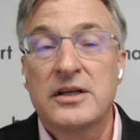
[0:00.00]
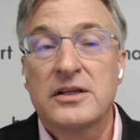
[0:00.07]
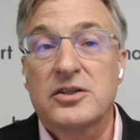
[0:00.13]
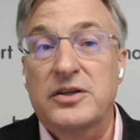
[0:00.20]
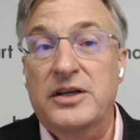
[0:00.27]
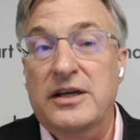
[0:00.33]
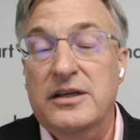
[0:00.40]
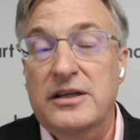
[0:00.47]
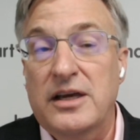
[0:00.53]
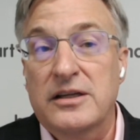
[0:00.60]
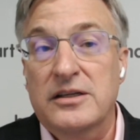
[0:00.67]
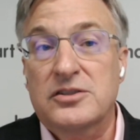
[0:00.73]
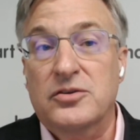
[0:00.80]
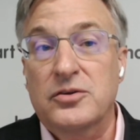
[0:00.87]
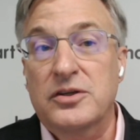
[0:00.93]
So and
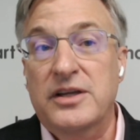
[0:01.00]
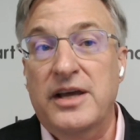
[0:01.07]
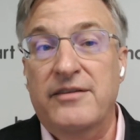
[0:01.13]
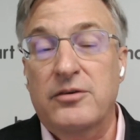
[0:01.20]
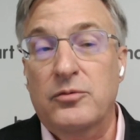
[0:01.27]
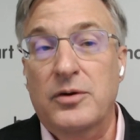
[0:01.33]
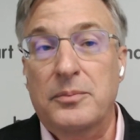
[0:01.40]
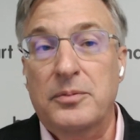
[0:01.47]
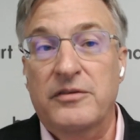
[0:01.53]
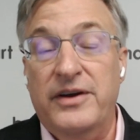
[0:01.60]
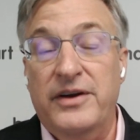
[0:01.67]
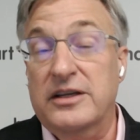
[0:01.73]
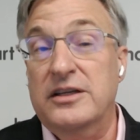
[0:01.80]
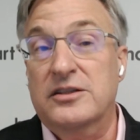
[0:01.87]
it's going to have a ripple effect.